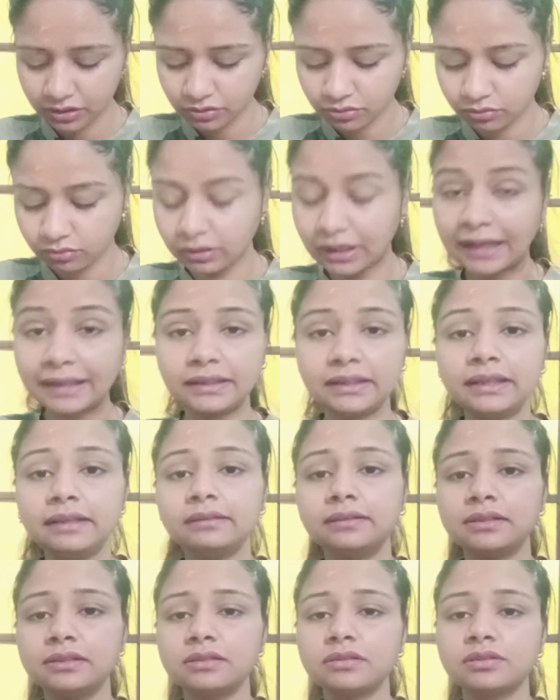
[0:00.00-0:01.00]
So I
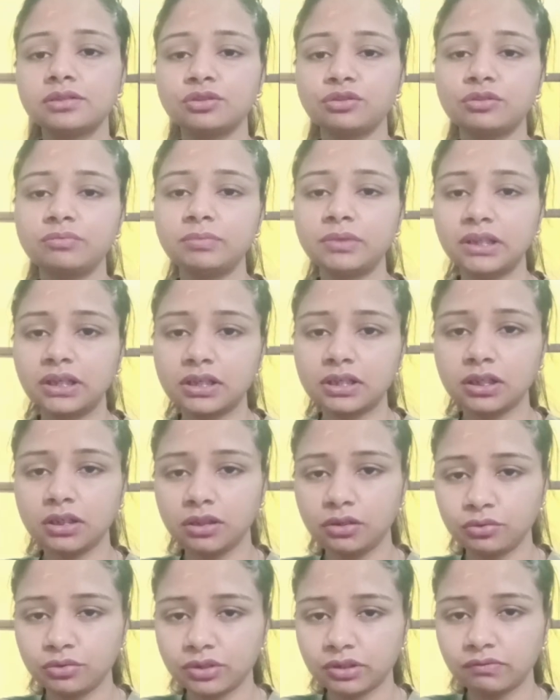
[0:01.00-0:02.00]
think this should be the
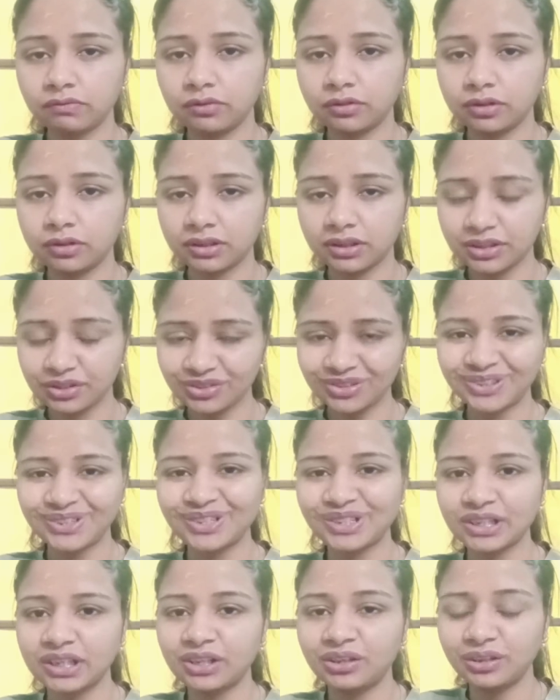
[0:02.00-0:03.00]
solution for this
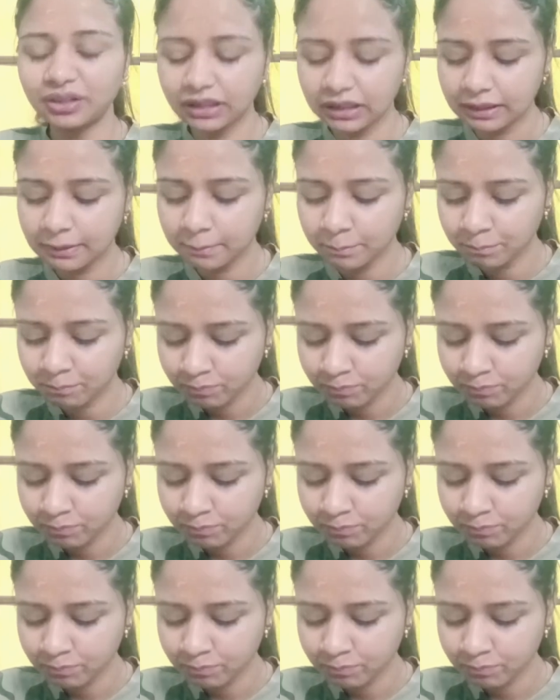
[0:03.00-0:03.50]
question, okay?